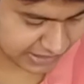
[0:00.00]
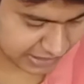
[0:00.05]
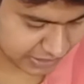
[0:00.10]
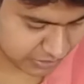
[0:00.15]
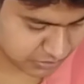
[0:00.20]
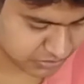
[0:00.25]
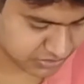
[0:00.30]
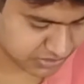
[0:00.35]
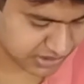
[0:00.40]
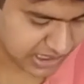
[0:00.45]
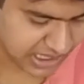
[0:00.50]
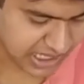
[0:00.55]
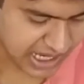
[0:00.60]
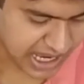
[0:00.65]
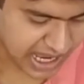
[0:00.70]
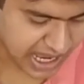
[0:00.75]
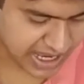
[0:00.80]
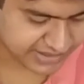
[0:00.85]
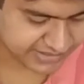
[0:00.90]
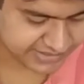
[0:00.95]
cows,
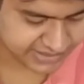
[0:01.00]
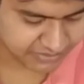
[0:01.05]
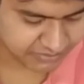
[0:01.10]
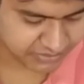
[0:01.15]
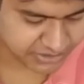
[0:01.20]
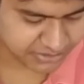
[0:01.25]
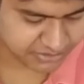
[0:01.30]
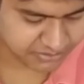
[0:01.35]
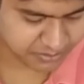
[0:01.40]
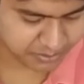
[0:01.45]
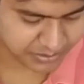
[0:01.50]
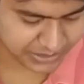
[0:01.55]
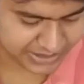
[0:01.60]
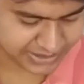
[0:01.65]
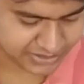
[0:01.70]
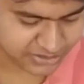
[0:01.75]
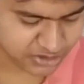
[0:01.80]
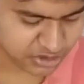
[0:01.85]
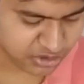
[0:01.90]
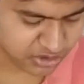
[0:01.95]
and there were
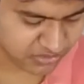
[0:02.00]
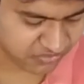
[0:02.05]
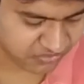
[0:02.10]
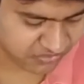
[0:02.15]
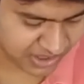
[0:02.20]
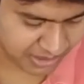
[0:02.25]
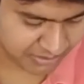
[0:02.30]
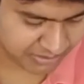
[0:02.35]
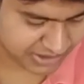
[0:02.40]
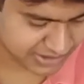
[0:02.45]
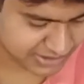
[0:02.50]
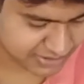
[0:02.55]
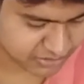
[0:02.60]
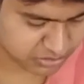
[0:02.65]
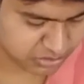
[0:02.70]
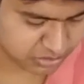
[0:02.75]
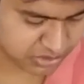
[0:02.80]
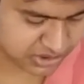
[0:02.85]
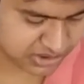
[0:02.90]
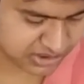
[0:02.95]
plenty of family
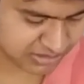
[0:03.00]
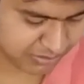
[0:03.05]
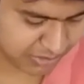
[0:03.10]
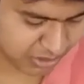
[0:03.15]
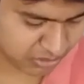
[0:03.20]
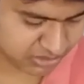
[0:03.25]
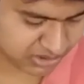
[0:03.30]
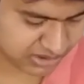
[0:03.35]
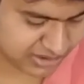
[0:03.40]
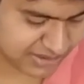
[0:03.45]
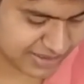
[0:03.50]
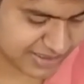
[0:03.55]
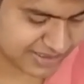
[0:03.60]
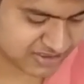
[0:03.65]
stories about their